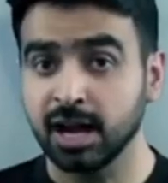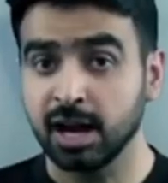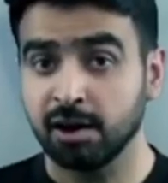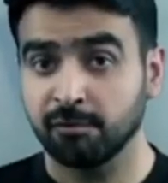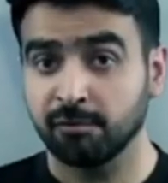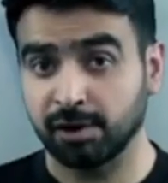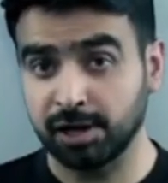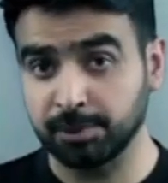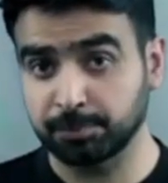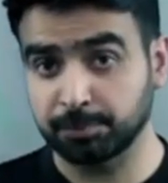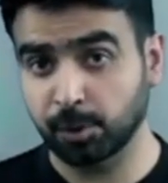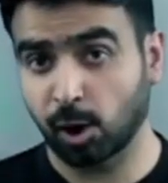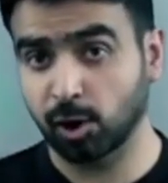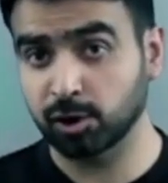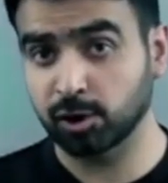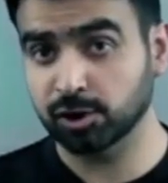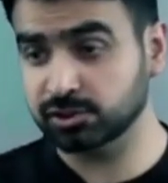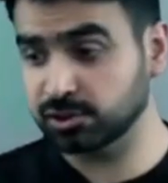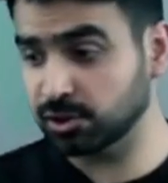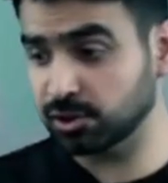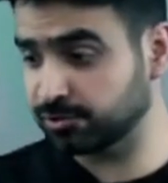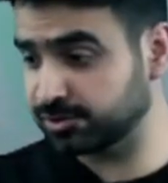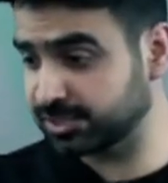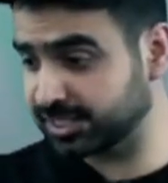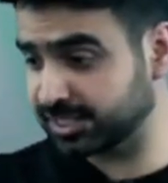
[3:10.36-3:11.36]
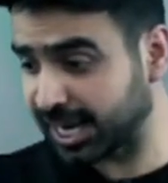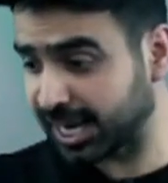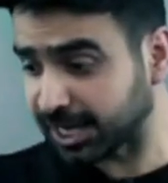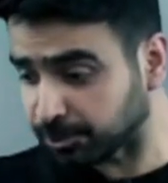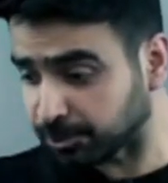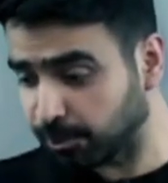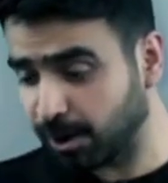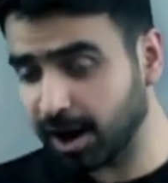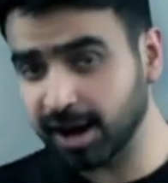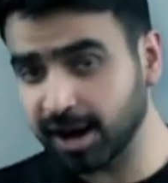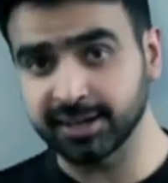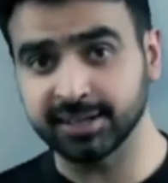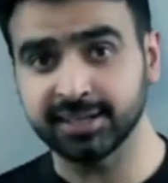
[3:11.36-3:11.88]
While products of set
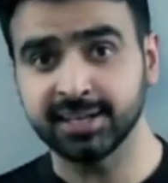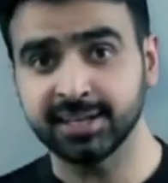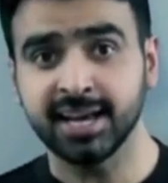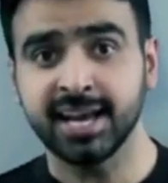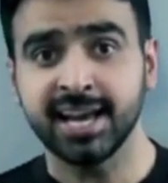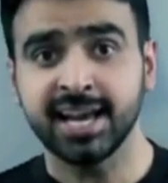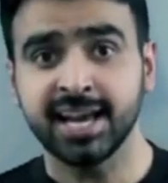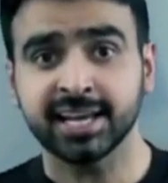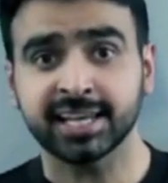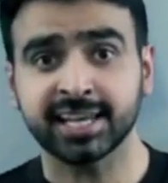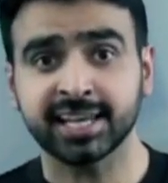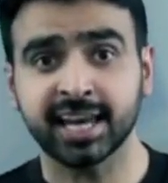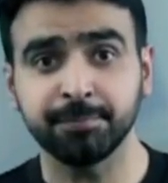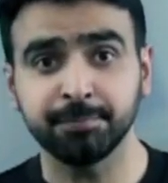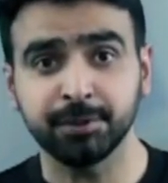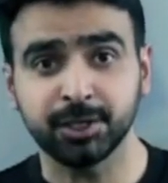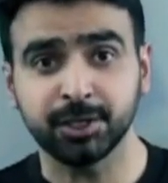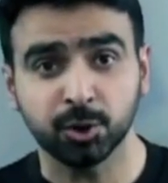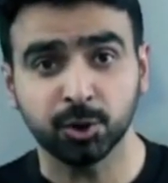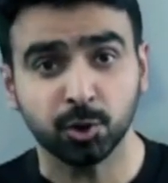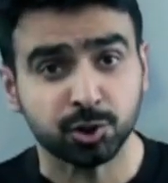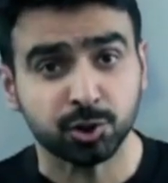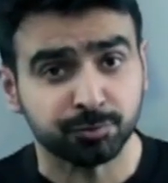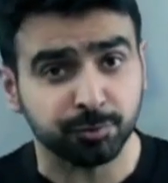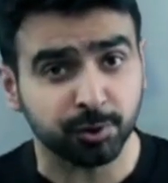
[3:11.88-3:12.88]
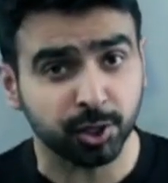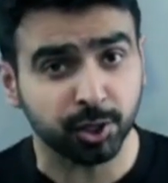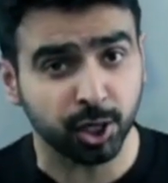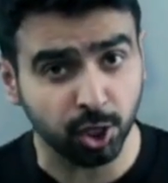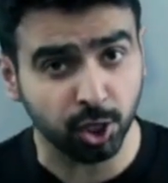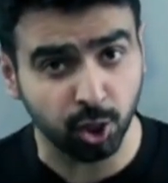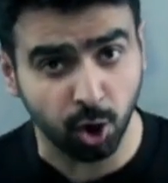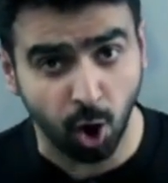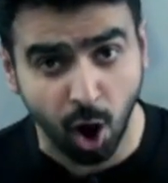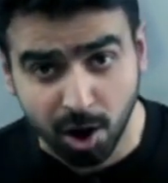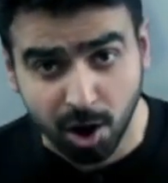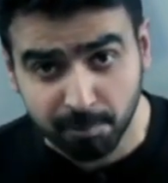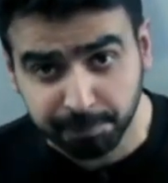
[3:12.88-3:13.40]
1 can be used for a
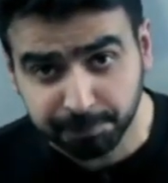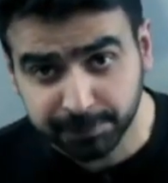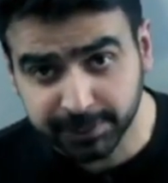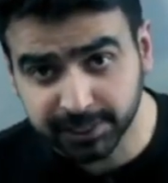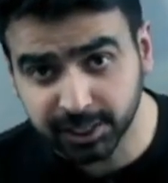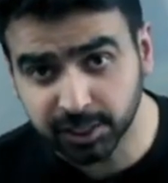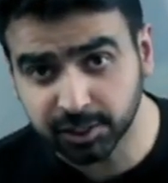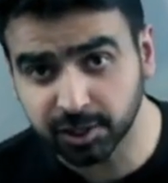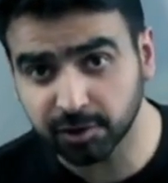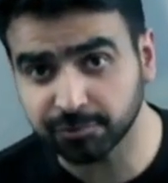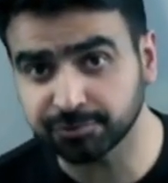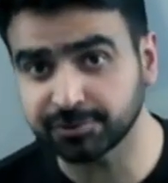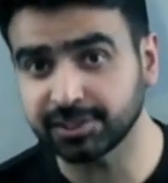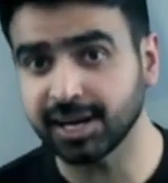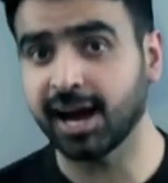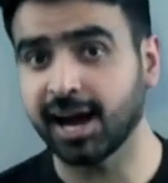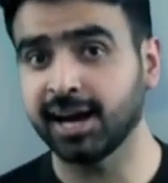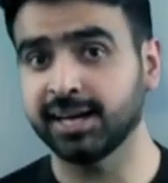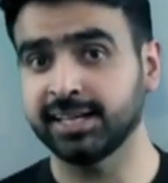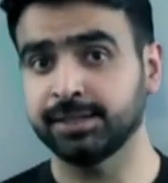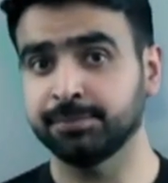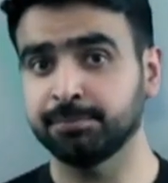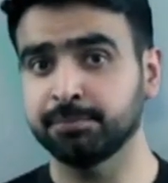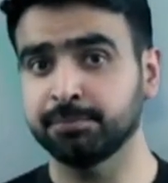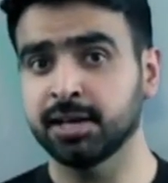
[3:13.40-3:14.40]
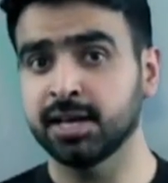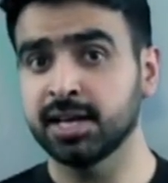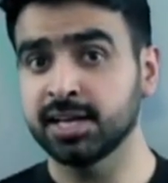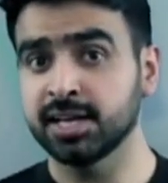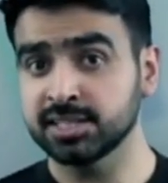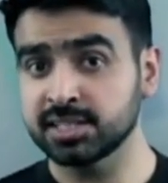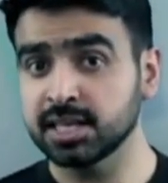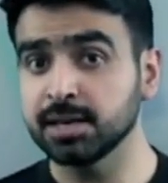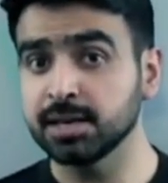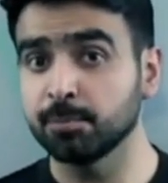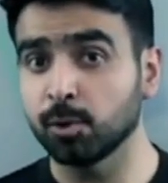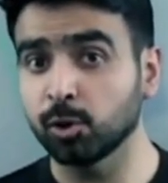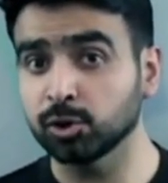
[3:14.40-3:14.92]
long period of time,
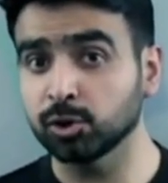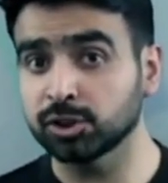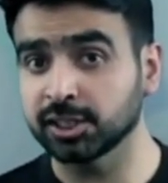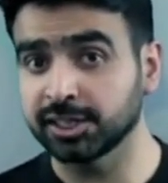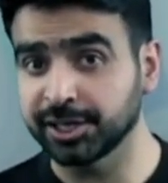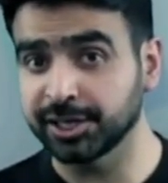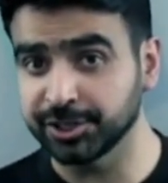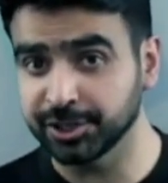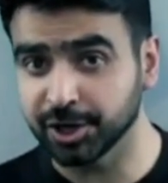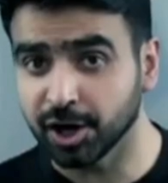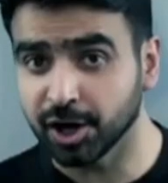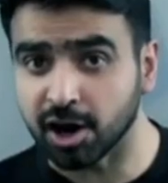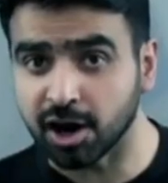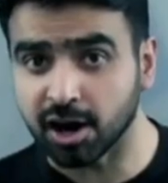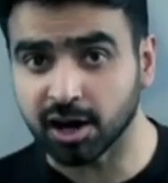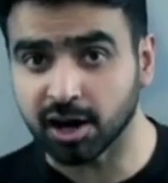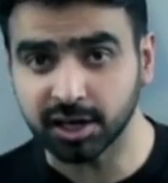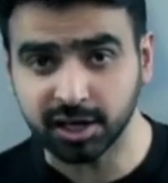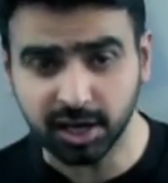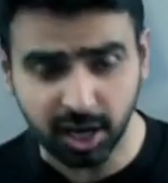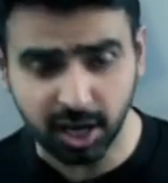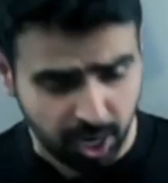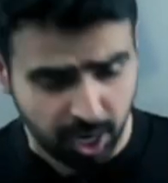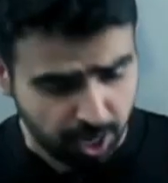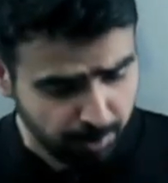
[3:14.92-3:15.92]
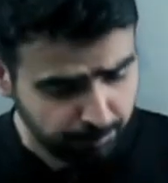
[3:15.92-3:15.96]
say more than a year,